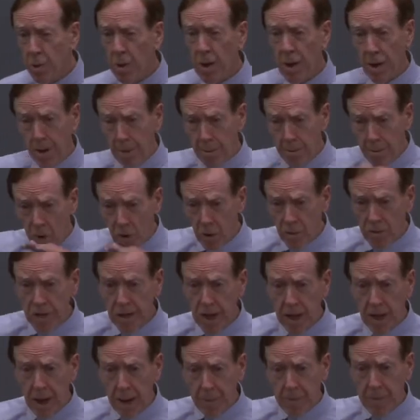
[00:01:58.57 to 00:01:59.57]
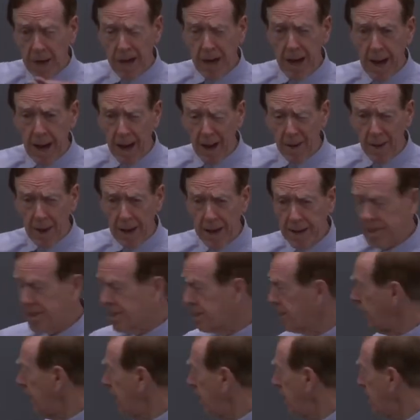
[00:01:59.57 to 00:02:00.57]
what moves it up and down.
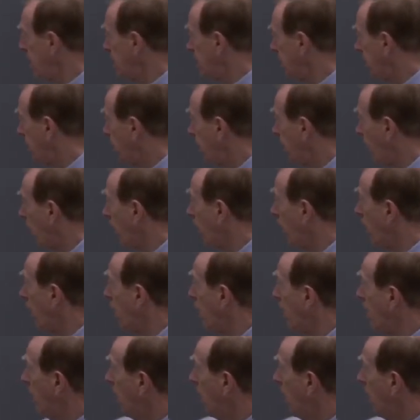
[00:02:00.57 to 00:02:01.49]
That's the easy part.